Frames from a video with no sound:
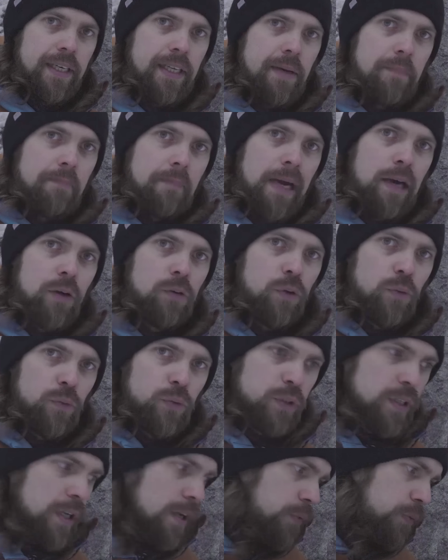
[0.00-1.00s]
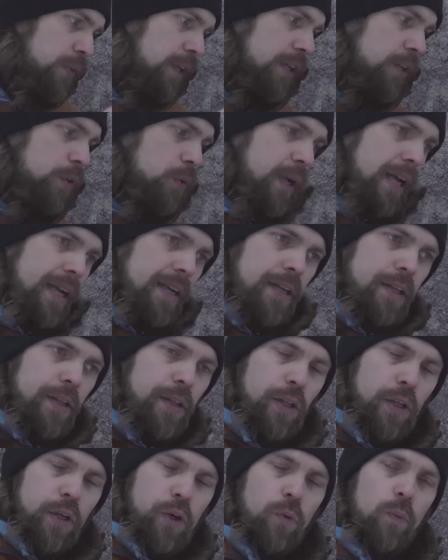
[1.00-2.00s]
the amount of stuff that you can
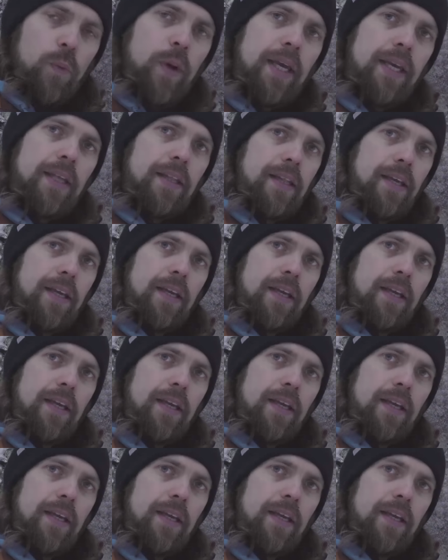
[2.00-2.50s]
squeeze